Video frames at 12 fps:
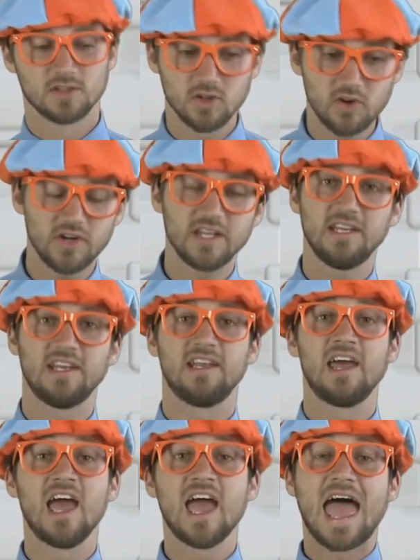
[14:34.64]
learning
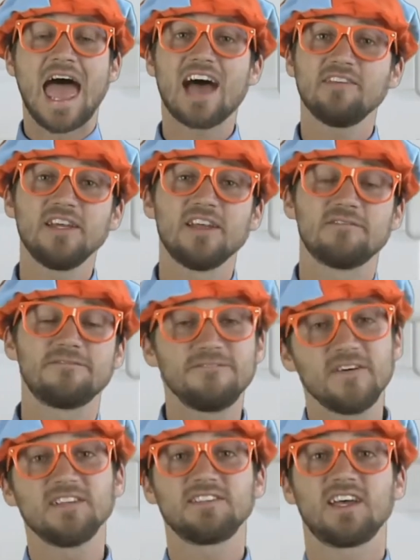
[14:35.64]
and having a
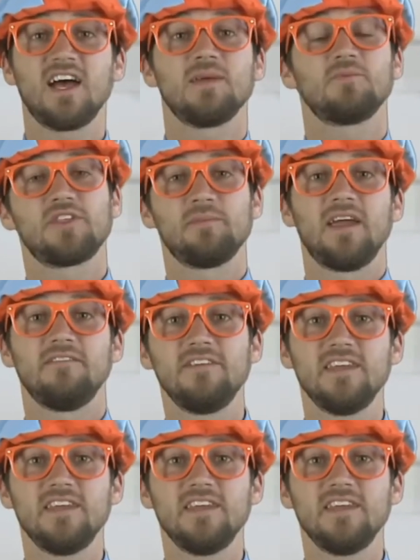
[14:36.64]
fun time with my